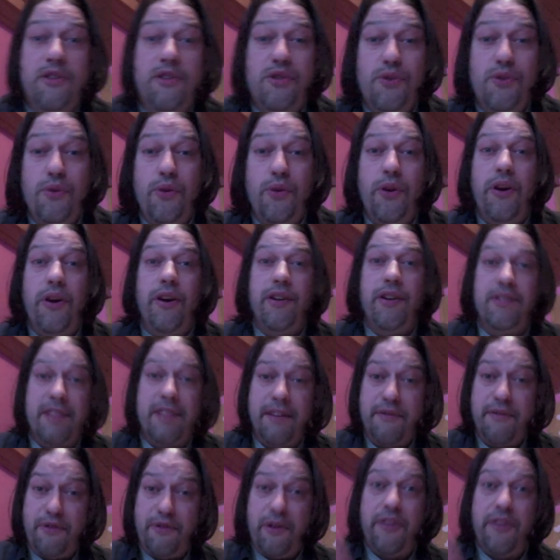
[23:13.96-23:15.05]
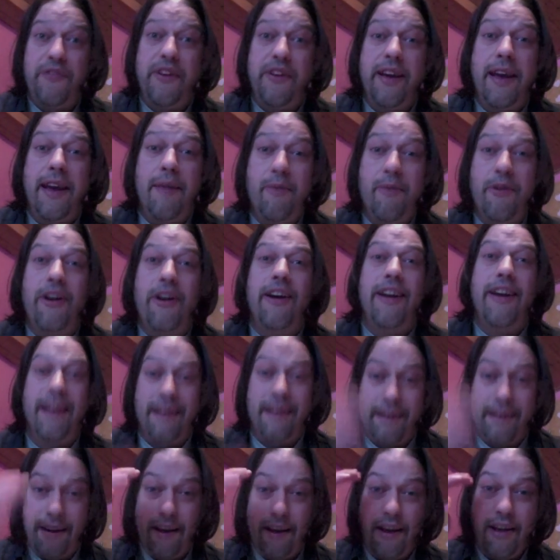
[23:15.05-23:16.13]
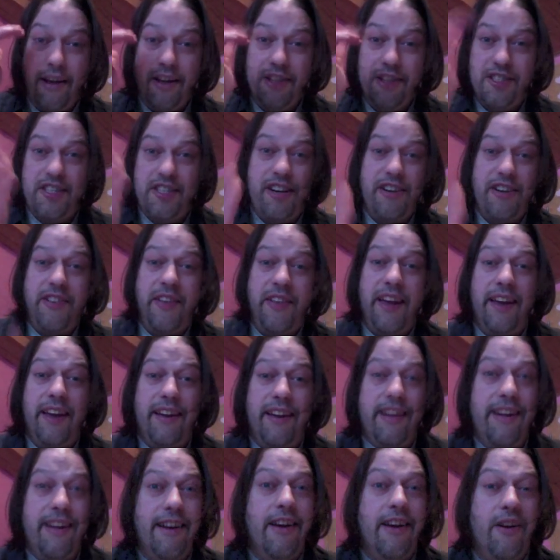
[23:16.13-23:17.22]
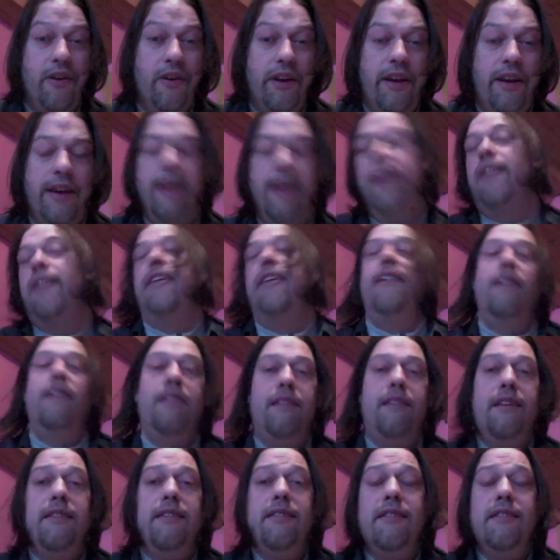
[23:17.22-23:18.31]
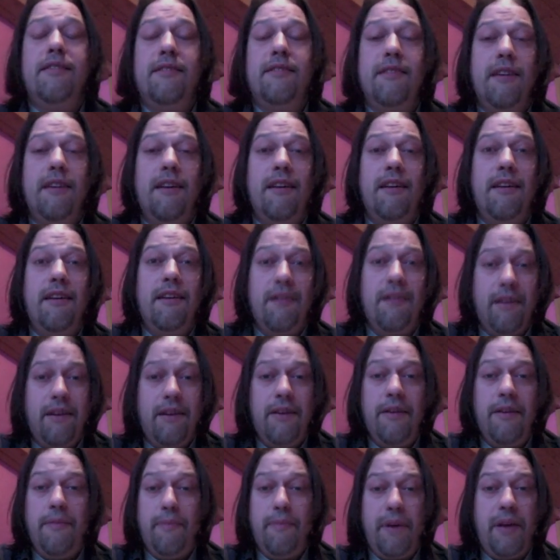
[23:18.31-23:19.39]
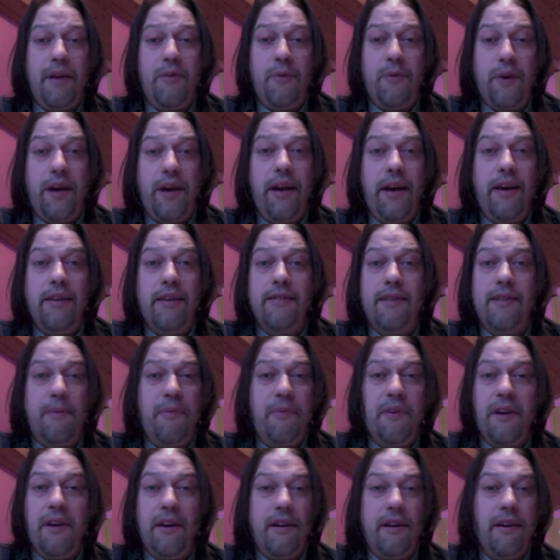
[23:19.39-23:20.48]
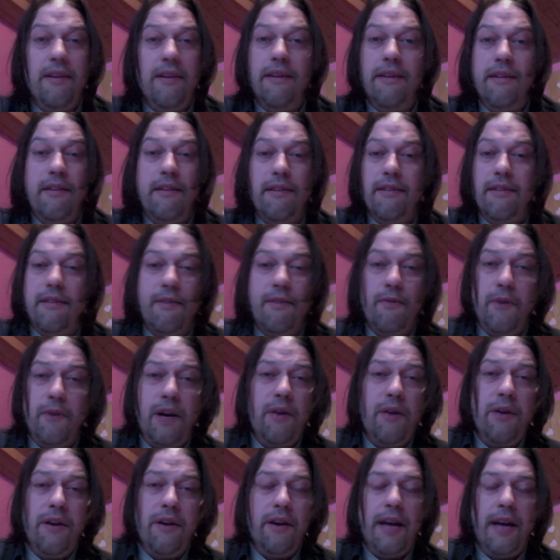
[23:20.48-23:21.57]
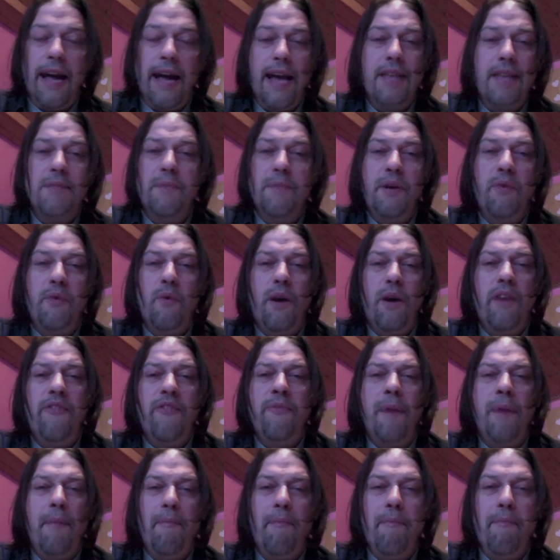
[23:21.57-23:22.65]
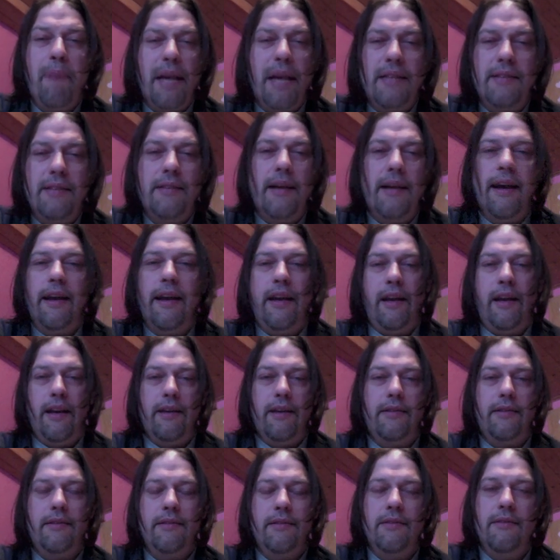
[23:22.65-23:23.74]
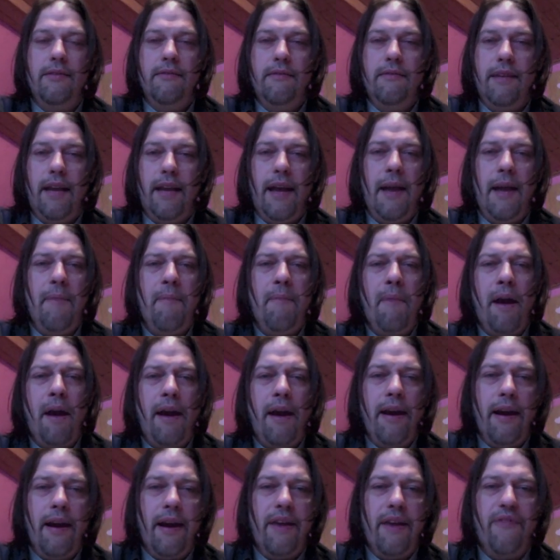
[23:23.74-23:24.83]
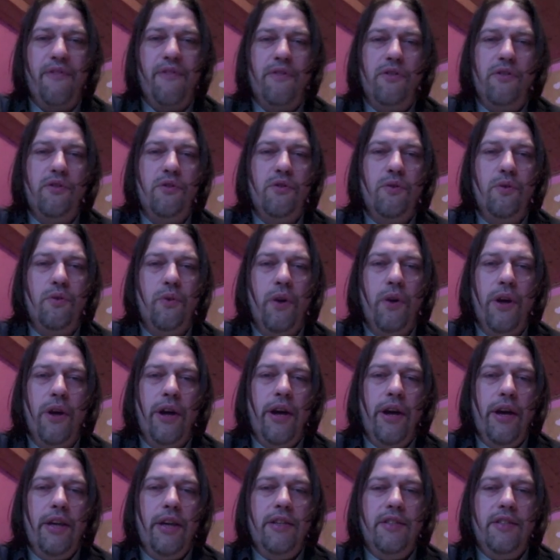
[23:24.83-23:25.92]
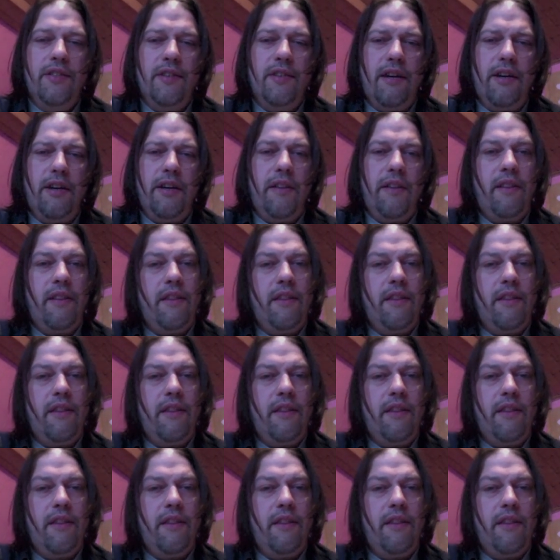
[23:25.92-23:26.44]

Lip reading: to sit in front of your camera and start thinking aloud. This is, by the way, something has been one of my best ideas in my life, to start